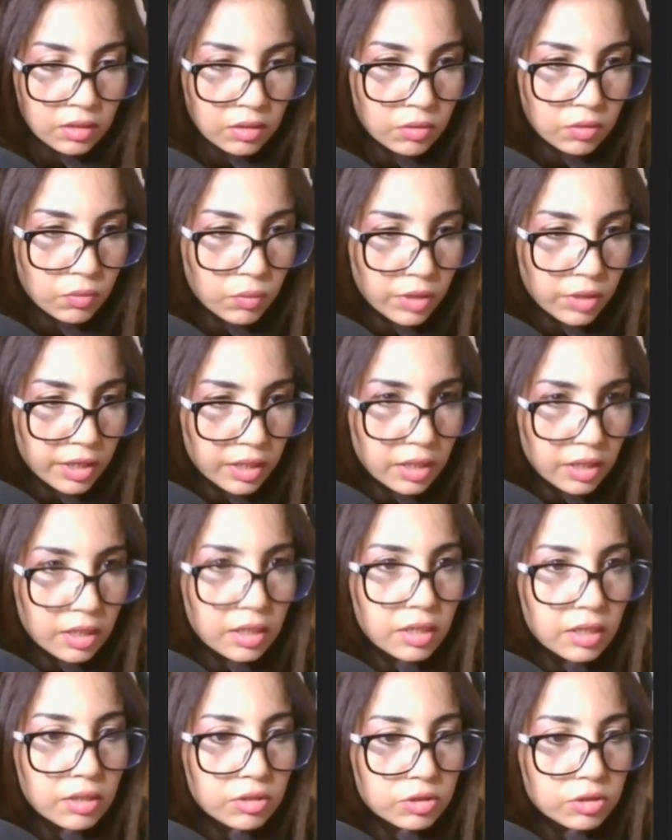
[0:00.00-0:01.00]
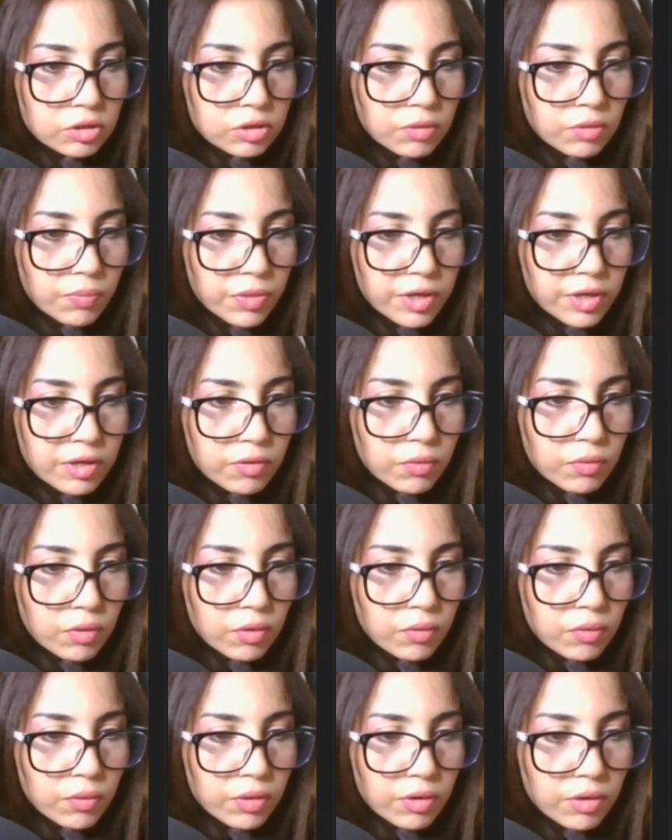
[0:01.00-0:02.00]
Wait, there's something wrong
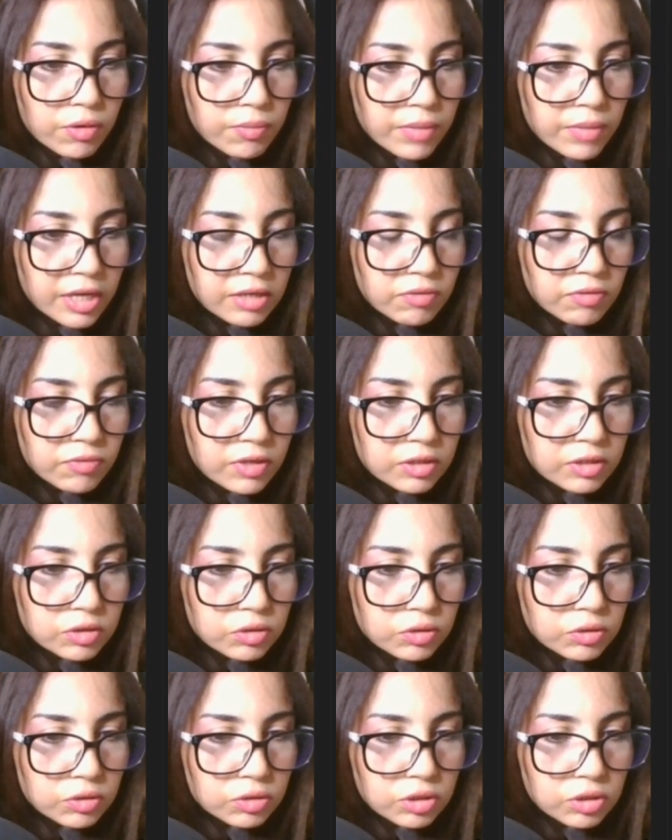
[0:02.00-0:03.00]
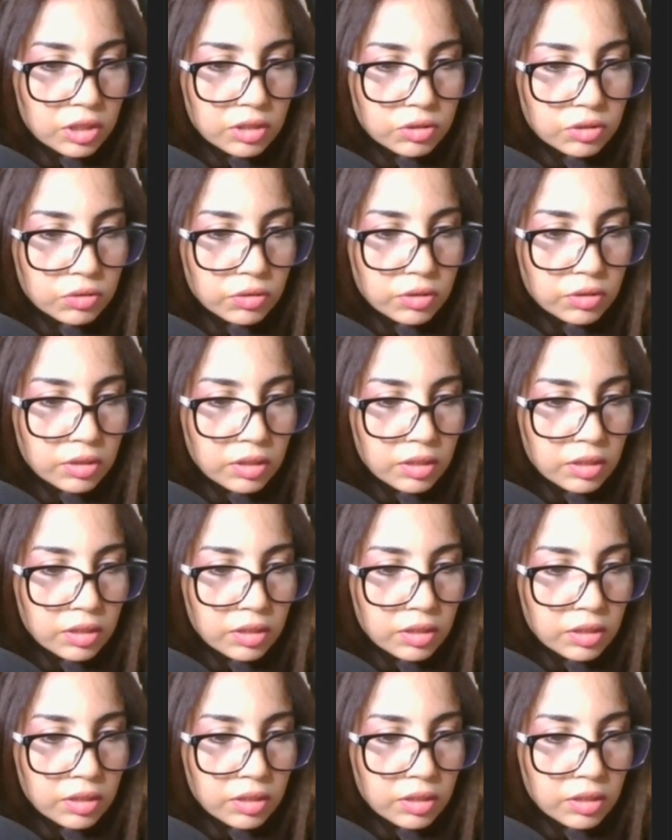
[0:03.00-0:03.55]
with our manifest.json.